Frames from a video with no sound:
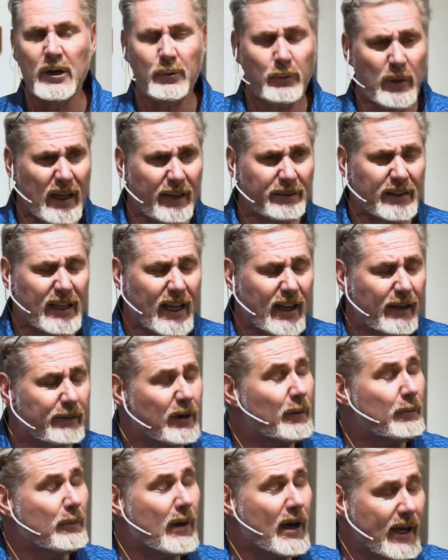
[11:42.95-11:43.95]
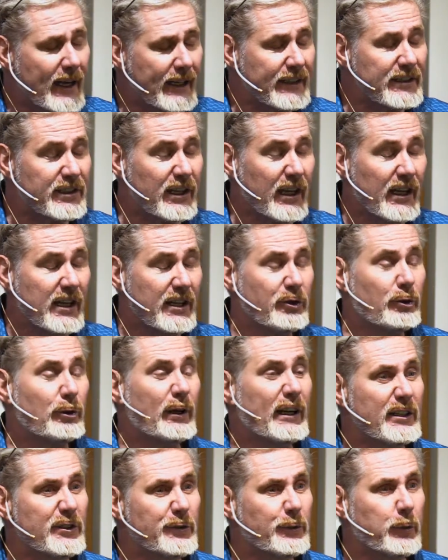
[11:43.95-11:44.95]
We have to have our minds
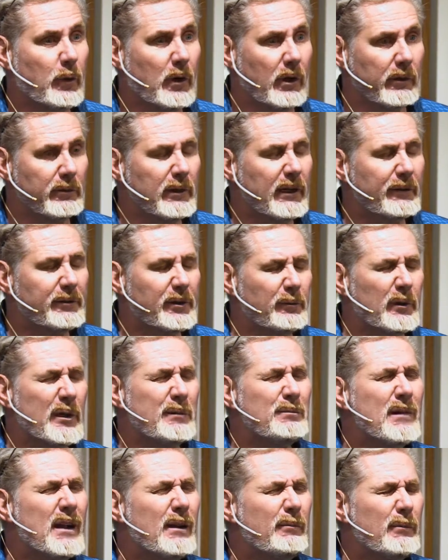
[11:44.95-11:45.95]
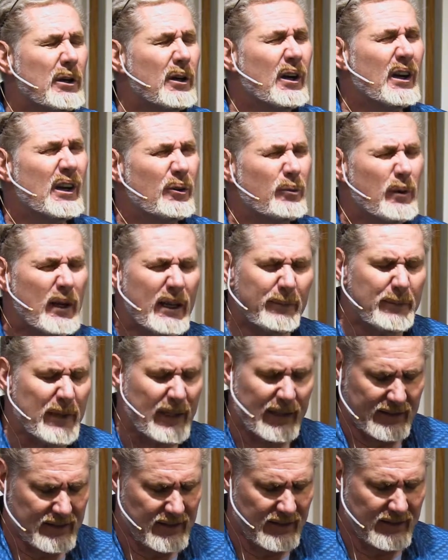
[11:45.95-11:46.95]
transformed. We have to remember wait a
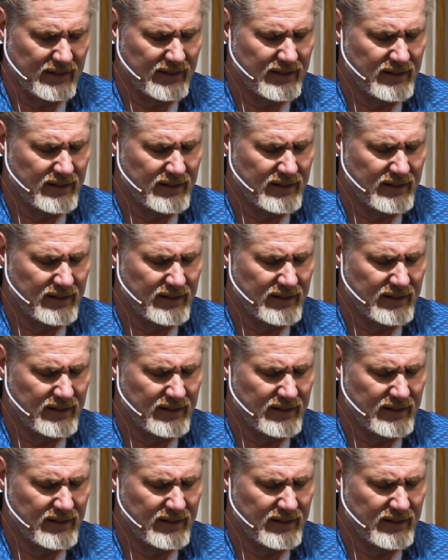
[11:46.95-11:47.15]
minute.